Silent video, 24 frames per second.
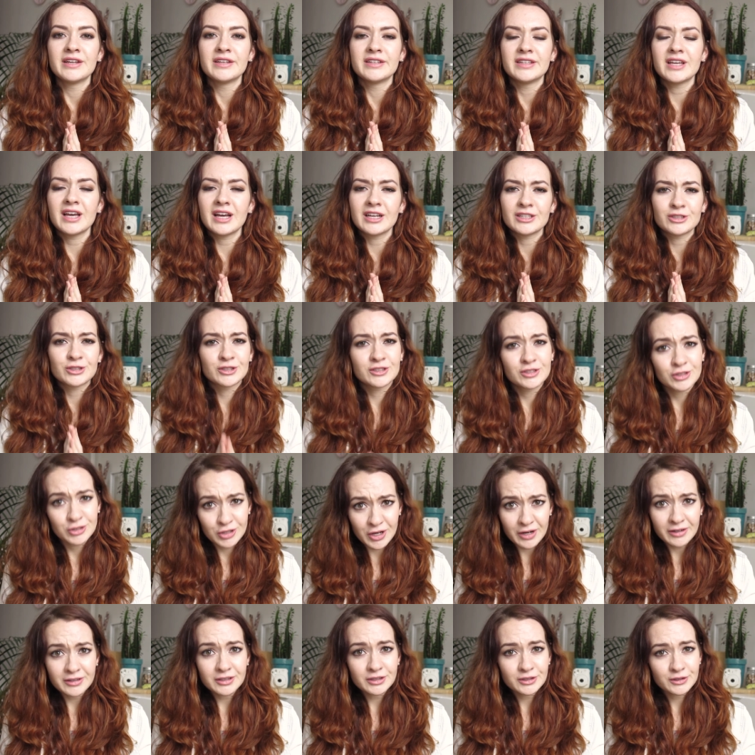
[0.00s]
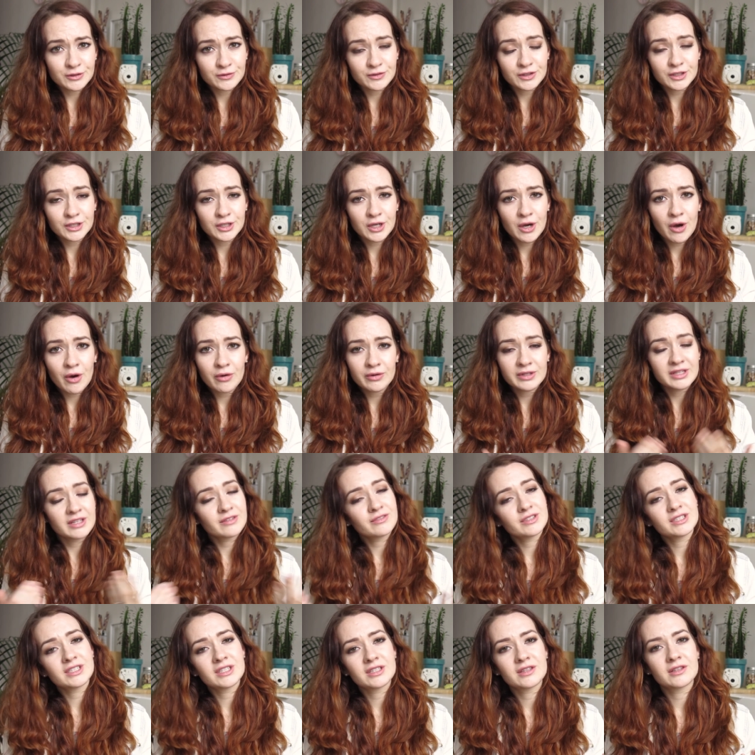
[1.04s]
yes, share this video,
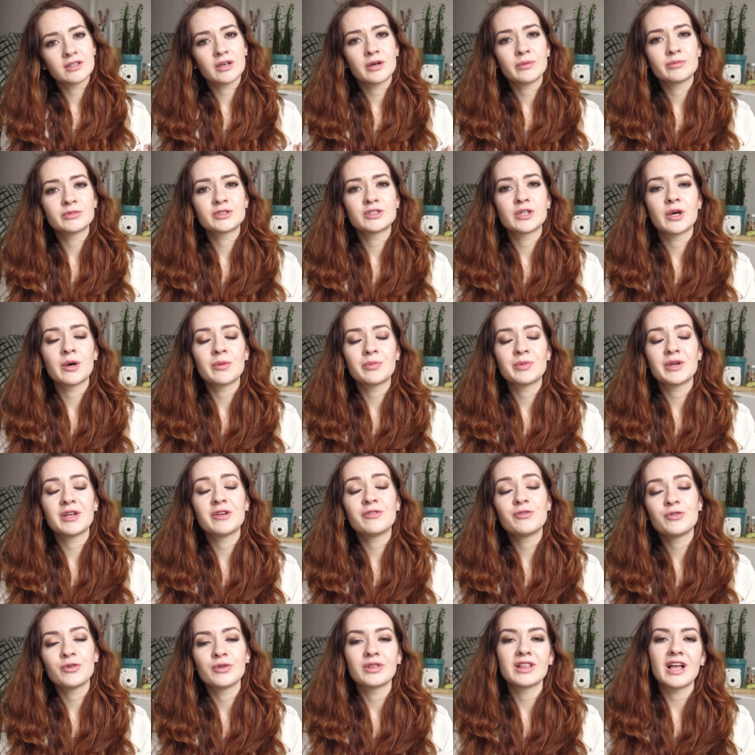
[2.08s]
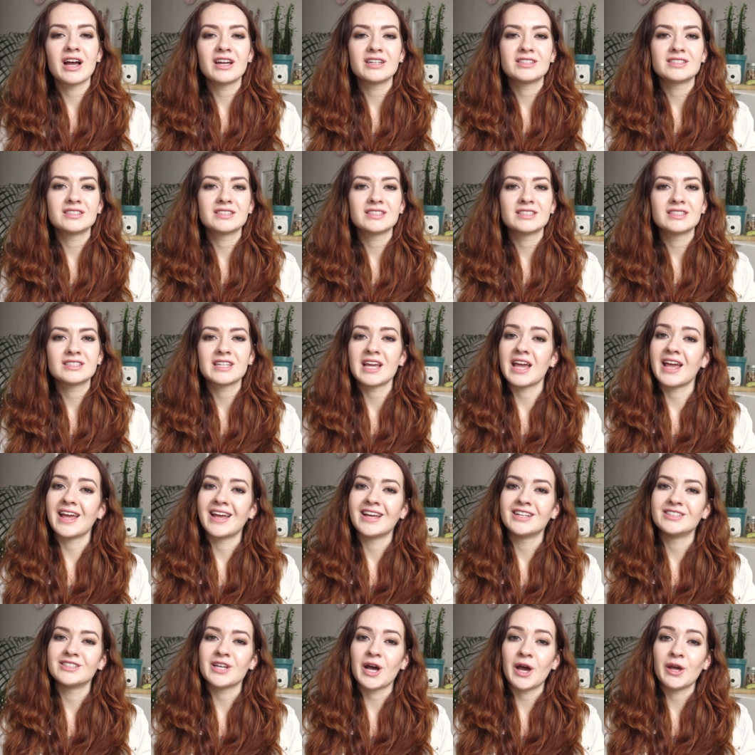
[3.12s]
give it a thumbs up if you liked it,
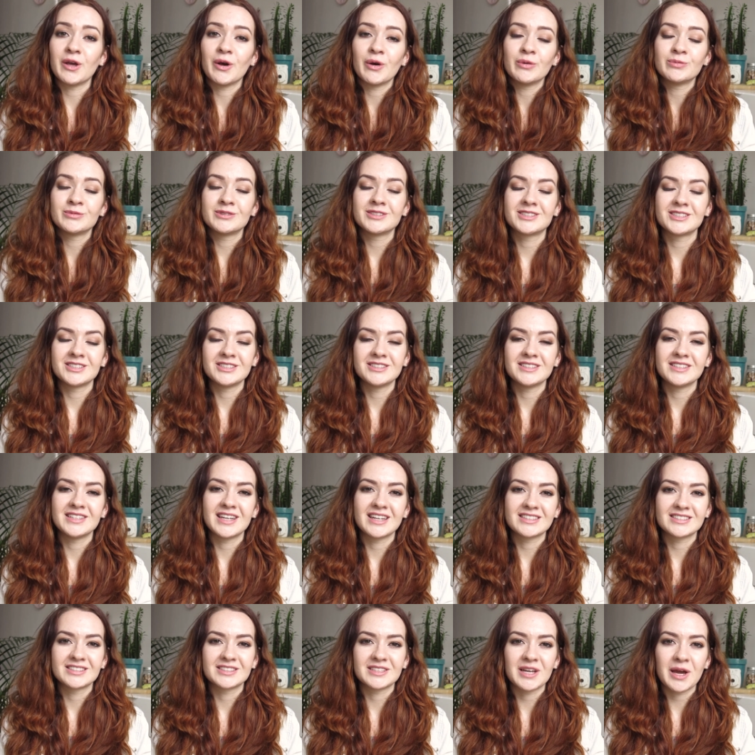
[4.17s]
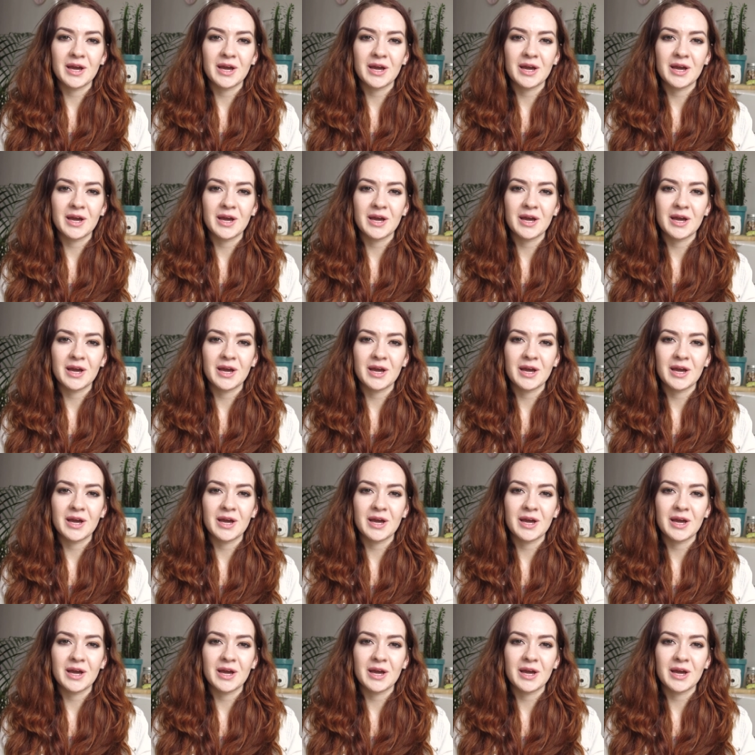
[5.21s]
and I hope to see you next